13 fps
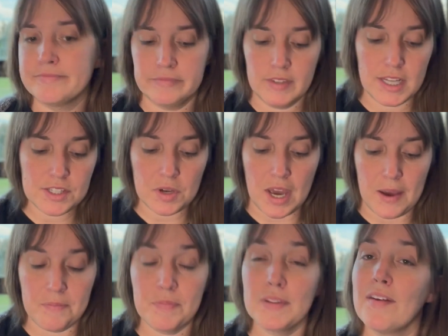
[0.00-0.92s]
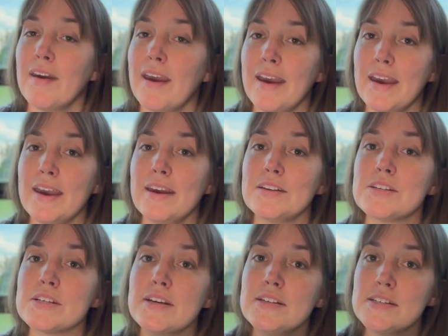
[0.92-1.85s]
that's okay. It
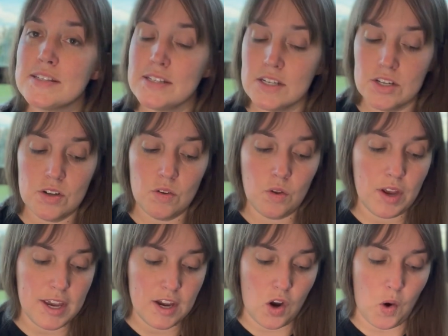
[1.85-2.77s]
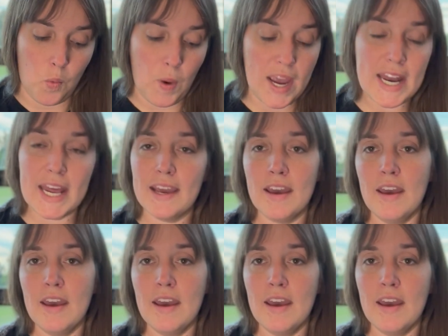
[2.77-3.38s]
is still here waiting,